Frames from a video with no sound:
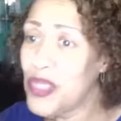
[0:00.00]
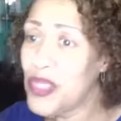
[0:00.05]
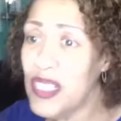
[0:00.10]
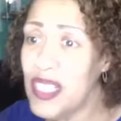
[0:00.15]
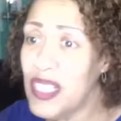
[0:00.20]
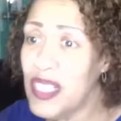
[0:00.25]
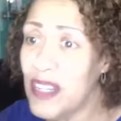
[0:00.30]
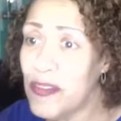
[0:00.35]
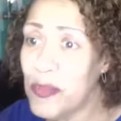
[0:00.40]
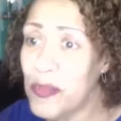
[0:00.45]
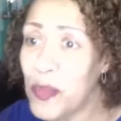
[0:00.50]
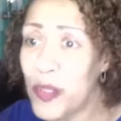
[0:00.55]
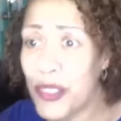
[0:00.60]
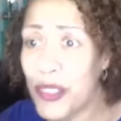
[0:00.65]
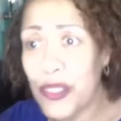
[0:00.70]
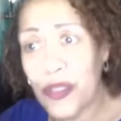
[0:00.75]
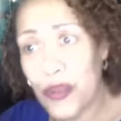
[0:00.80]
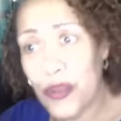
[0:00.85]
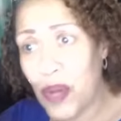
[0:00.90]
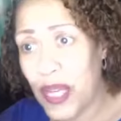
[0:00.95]
than enough
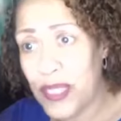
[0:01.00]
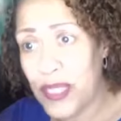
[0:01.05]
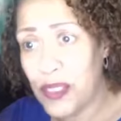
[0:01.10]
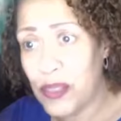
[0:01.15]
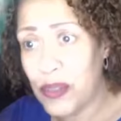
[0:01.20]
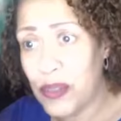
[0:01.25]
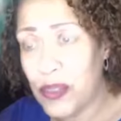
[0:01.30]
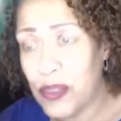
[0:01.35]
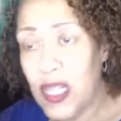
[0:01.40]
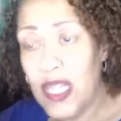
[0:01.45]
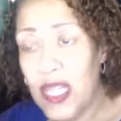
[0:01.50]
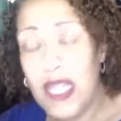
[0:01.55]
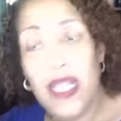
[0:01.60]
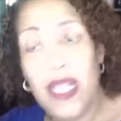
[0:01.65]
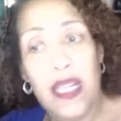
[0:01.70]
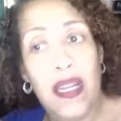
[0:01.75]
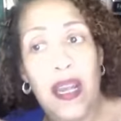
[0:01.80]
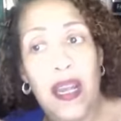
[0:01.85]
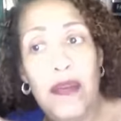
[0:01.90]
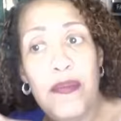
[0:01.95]
moisturizer,
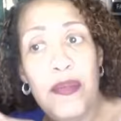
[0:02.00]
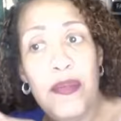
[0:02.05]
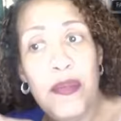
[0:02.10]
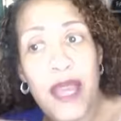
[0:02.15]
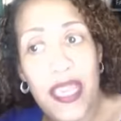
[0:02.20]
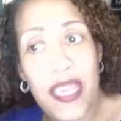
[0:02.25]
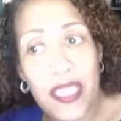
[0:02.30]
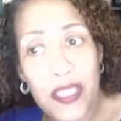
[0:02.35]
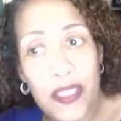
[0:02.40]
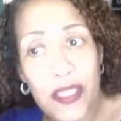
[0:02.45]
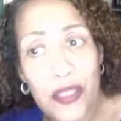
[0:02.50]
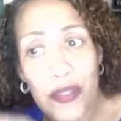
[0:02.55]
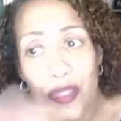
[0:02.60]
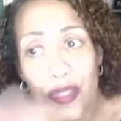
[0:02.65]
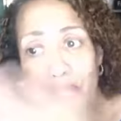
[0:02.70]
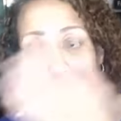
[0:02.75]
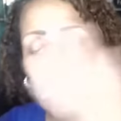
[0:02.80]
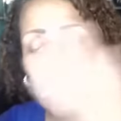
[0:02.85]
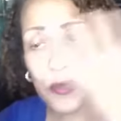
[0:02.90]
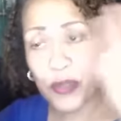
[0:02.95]
and I'm making sure
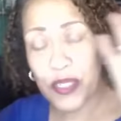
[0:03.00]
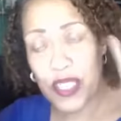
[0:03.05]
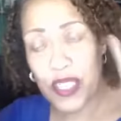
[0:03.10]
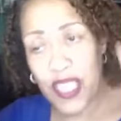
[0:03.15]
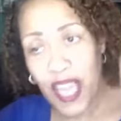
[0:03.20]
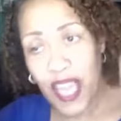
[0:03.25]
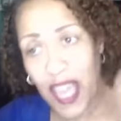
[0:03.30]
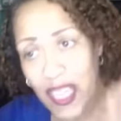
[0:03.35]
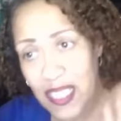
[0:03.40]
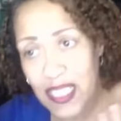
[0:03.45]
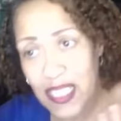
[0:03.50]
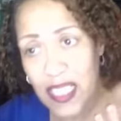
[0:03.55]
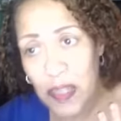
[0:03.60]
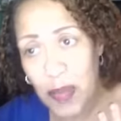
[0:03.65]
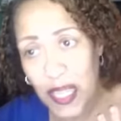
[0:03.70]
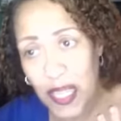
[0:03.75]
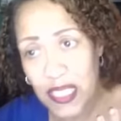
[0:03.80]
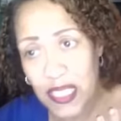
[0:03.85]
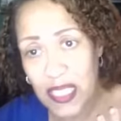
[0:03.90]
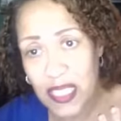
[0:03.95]
that I'm protecting
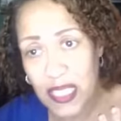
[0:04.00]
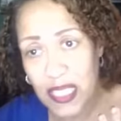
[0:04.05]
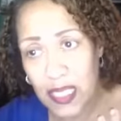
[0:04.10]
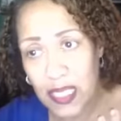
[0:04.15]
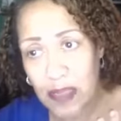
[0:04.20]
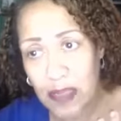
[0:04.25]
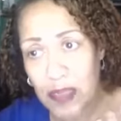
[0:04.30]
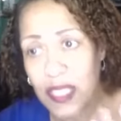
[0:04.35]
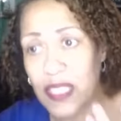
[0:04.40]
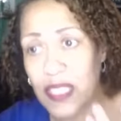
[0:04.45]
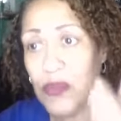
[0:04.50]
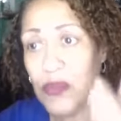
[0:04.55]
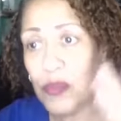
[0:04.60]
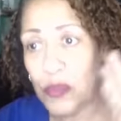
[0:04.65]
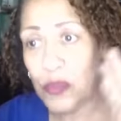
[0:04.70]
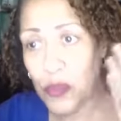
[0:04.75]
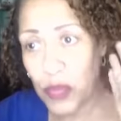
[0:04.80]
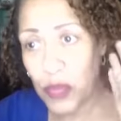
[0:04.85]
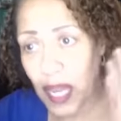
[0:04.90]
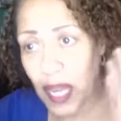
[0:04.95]
my skin, because
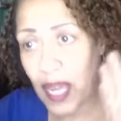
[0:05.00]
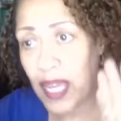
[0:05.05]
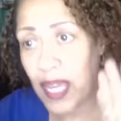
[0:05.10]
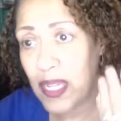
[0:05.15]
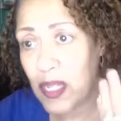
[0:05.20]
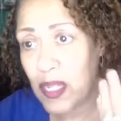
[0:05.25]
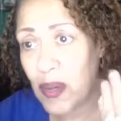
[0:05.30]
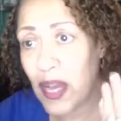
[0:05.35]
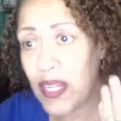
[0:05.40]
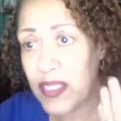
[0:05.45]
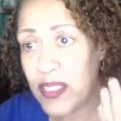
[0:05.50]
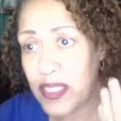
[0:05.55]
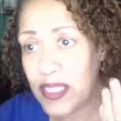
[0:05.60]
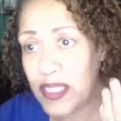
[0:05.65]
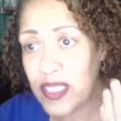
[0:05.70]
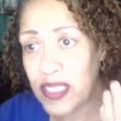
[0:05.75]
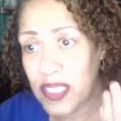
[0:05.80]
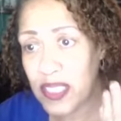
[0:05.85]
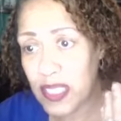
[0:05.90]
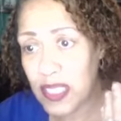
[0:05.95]
when I go out in the
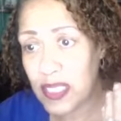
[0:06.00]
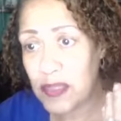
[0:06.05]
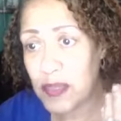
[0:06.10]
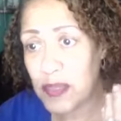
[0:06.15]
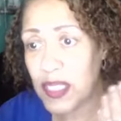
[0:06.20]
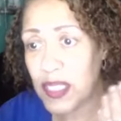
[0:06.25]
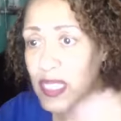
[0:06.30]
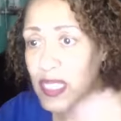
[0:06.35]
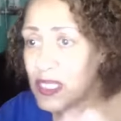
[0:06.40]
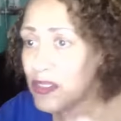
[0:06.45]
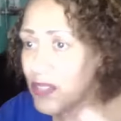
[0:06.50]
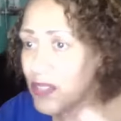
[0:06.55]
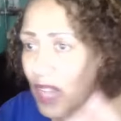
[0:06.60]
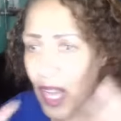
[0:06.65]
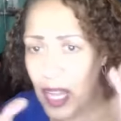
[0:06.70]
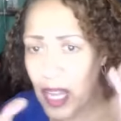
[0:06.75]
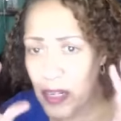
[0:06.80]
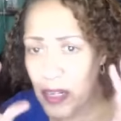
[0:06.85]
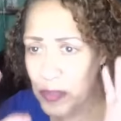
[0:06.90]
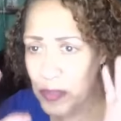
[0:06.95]
skin, because of
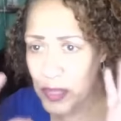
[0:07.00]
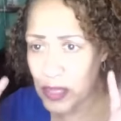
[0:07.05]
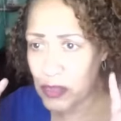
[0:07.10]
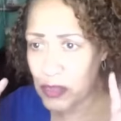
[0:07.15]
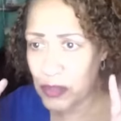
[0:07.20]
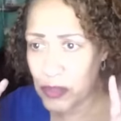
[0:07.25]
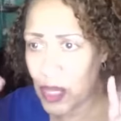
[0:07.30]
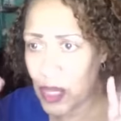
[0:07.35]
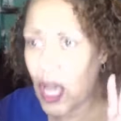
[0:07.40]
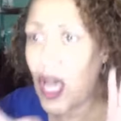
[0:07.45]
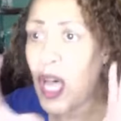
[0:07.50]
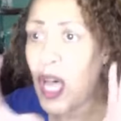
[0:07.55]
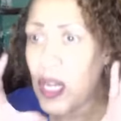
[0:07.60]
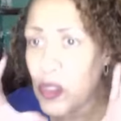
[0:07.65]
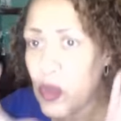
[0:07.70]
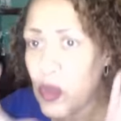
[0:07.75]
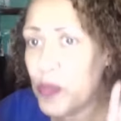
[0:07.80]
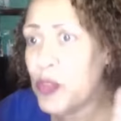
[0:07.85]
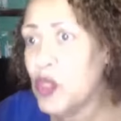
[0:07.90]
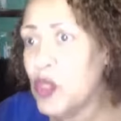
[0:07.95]

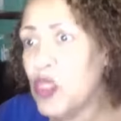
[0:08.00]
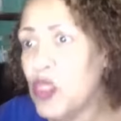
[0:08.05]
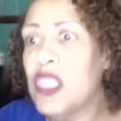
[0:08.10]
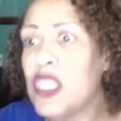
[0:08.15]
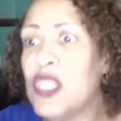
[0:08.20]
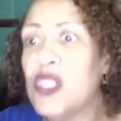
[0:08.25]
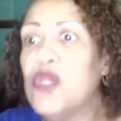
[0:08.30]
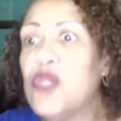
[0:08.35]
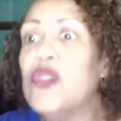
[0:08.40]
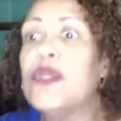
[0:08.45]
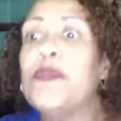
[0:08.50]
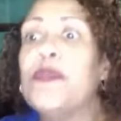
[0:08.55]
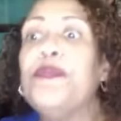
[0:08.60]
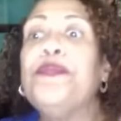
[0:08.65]
autoimmune issues,